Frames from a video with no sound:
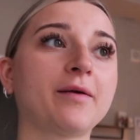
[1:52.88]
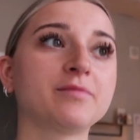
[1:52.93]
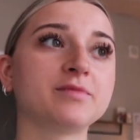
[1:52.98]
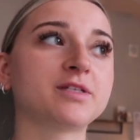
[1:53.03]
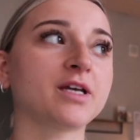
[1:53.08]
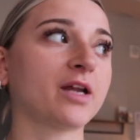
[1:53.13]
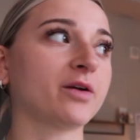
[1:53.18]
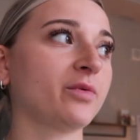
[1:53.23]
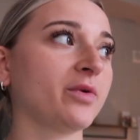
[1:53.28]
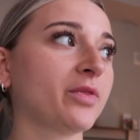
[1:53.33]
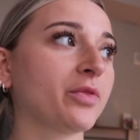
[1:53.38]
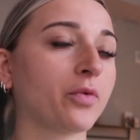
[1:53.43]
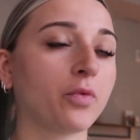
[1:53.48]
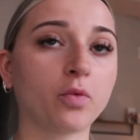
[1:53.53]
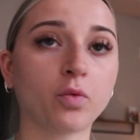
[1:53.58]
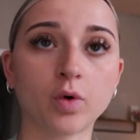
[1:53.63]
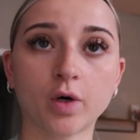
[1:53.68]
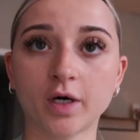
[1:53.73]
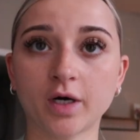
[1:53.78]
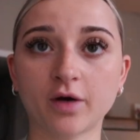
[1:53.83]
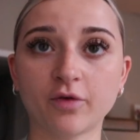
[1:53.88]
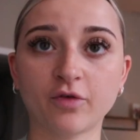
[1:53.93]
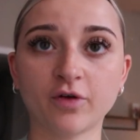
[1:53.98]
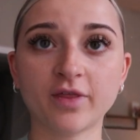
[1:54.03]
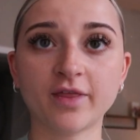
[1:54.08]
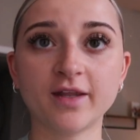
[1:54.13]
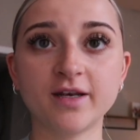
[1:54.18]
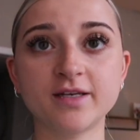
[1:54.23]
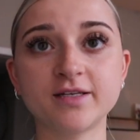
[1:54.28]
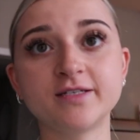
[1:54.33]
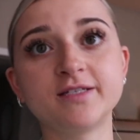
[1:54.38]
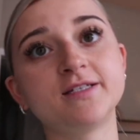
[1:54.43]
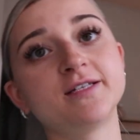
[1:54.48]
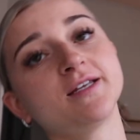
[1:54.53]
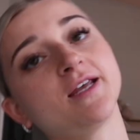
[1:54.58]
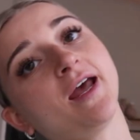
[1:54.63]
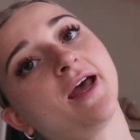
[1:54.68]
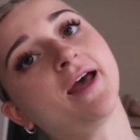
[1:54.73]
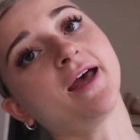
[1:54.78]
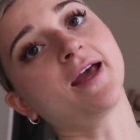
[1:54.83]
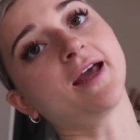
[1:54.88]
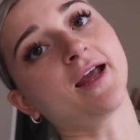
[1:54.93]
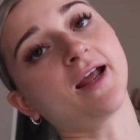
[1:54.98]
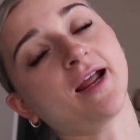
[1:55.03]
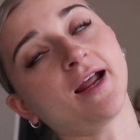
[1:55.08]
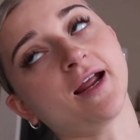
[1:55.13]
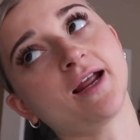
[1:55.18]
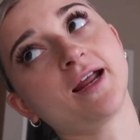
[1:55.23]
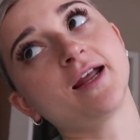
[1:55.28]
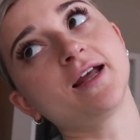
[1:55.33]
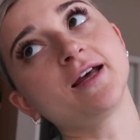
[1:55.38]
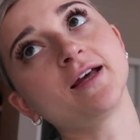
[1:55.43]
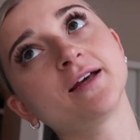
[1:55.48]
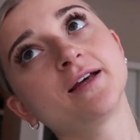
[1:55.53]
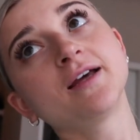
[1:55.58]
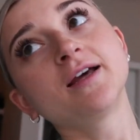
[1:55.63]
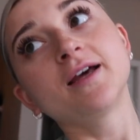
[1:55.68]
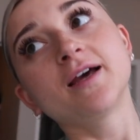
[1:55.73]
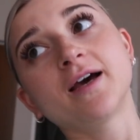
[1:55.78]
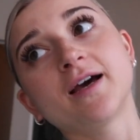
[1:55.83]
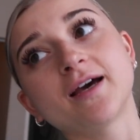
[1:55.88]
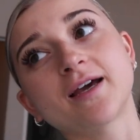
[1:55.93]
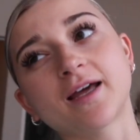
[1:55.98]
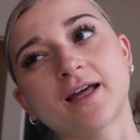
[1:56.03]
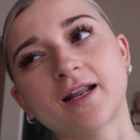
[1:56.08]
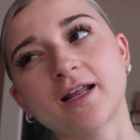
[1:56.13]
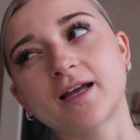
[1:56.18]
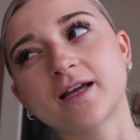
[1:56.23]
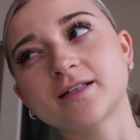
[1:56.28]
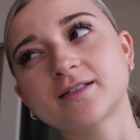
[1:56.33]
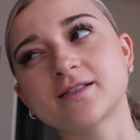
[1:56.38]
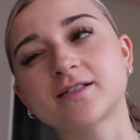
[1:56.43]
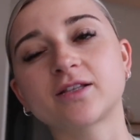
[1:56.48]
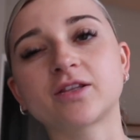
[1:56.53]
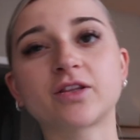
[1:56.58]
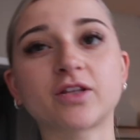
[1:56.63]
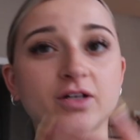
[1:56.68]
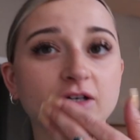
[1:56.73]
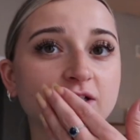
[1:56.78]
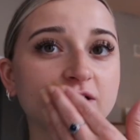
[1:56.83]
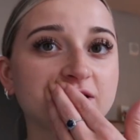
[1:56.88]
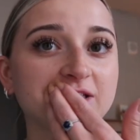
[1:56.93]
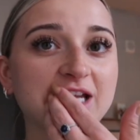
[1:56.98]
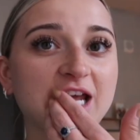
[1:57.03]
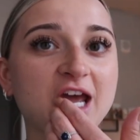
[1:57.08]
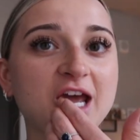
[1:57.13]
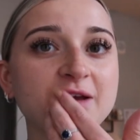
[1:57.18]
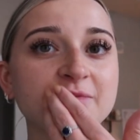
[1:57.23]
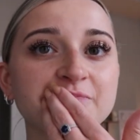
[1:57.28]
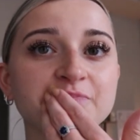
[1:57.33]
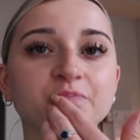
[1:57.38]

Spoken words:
I'm done with work for the day. It is Thursday